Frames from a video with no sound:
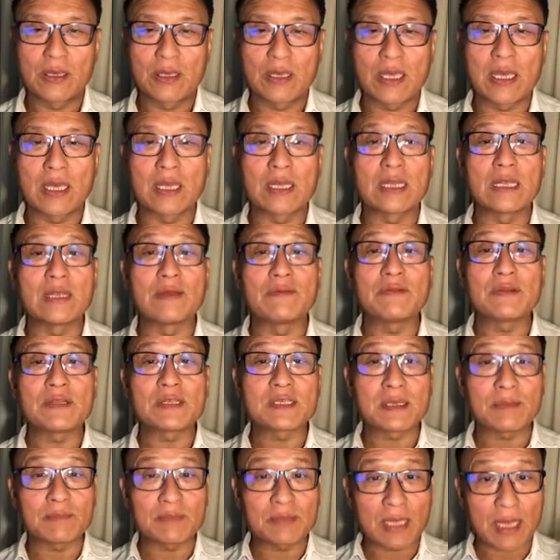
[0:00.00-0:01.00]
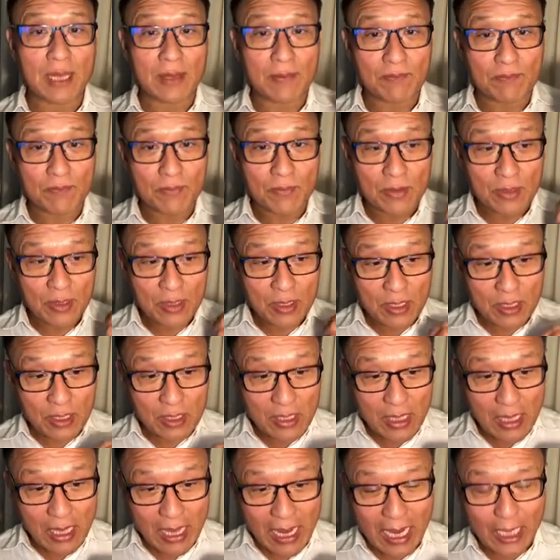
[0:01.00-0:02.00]
And even sometimes
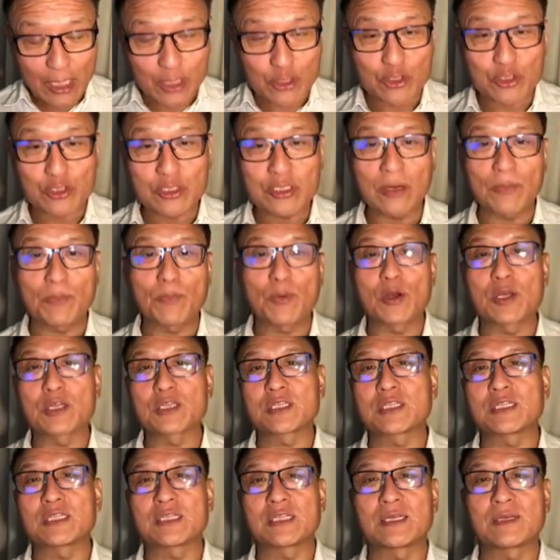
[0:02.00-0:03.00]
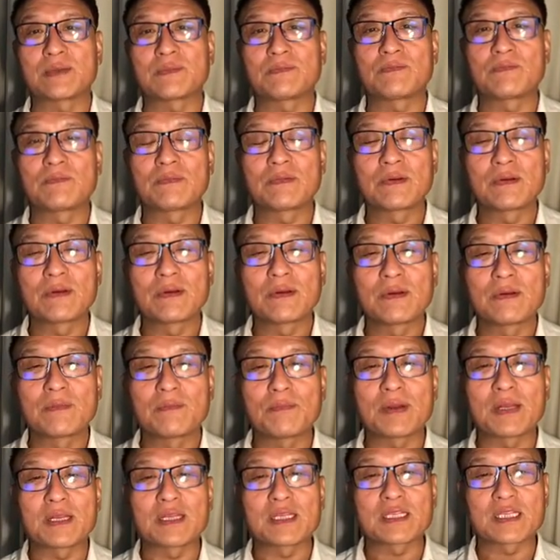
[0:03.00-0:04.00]
actions are positive,
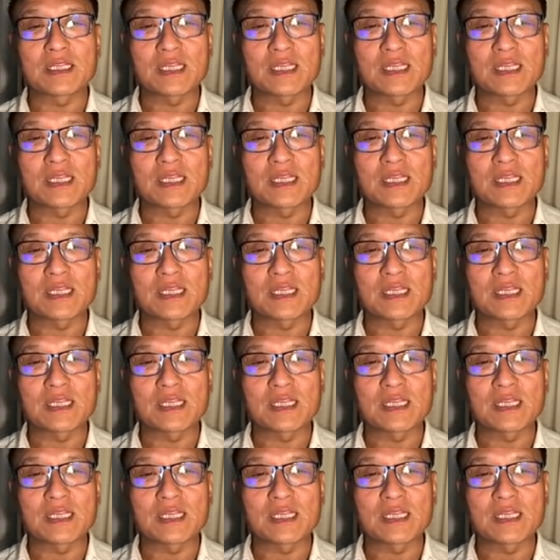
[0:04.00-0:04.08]
but it's